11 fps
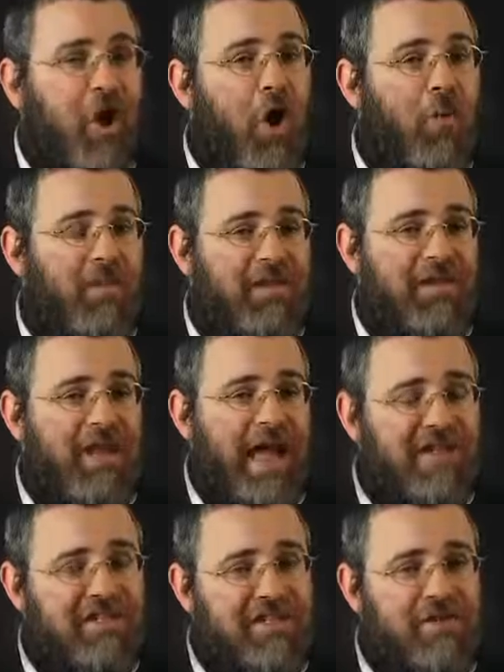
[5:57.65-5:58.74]
openly
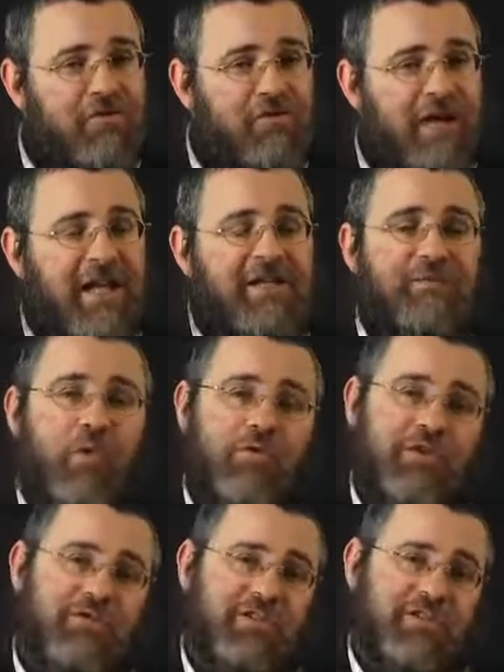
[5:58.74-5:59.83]
actually creates more
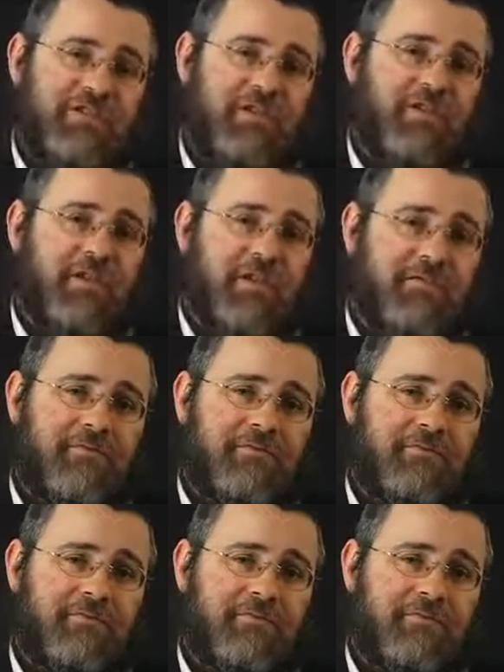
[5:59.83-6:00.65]
restrictions in your life.